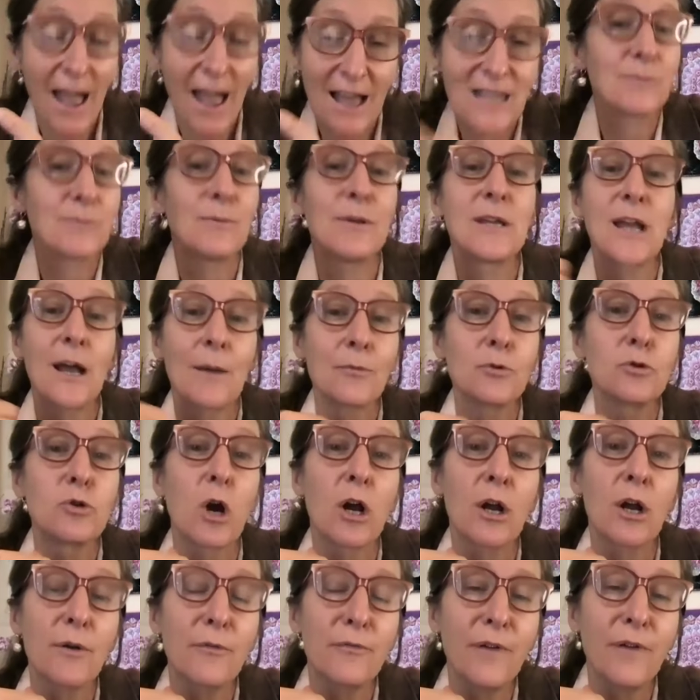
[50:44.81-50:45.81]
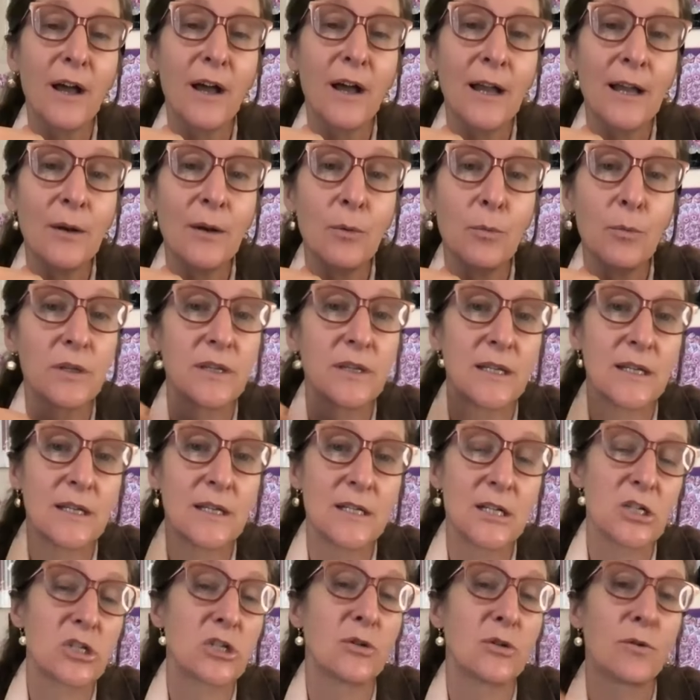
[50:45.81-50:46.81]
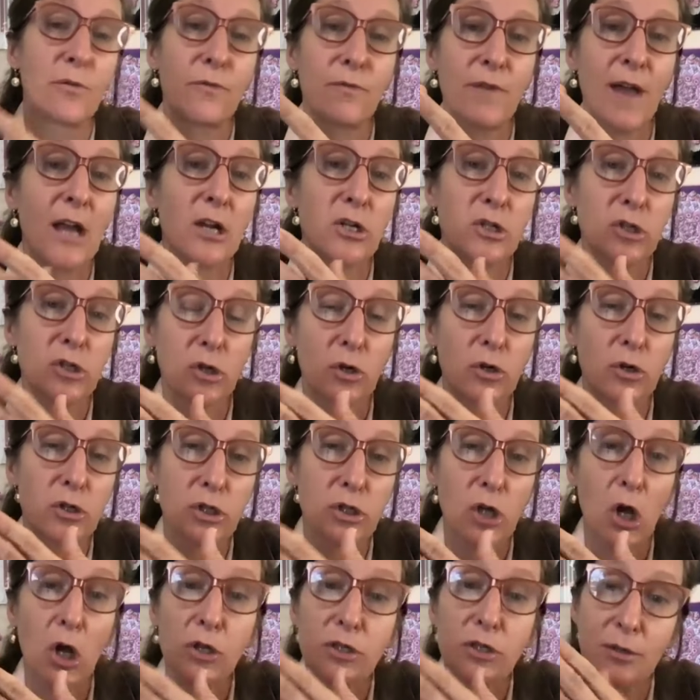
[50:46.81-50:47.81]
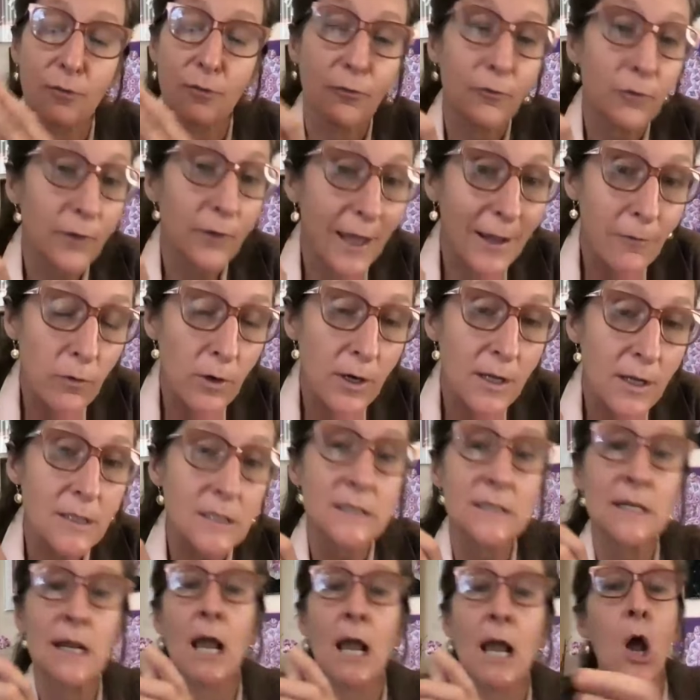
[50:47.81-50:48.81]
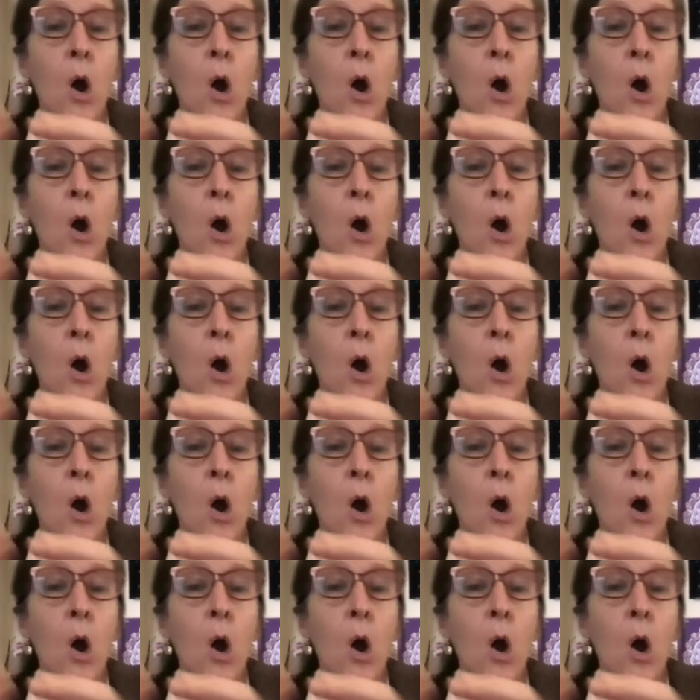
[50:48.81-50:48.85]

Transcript: has become drugified with the addition of fat, sugar, salts, and flavorants.